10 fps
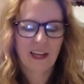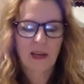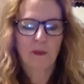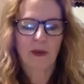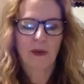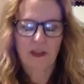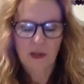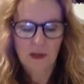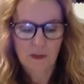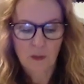But
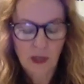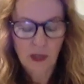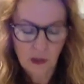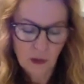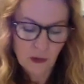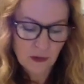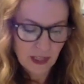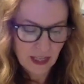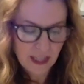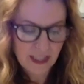way to go.
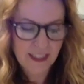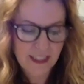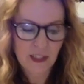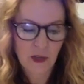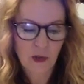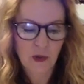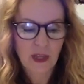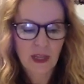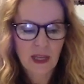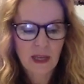And so
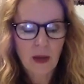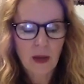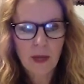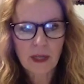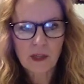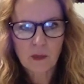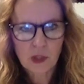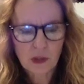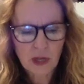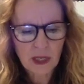Amanda, would
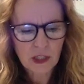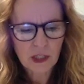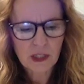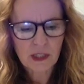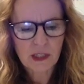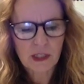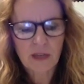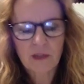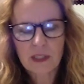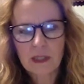you kind of just
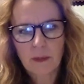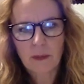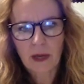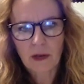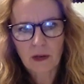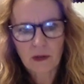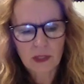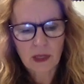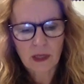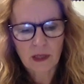give us some background
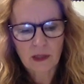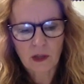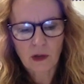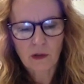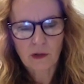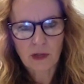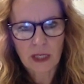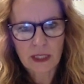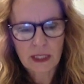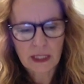on the
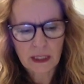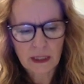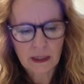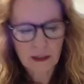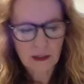COVID-19,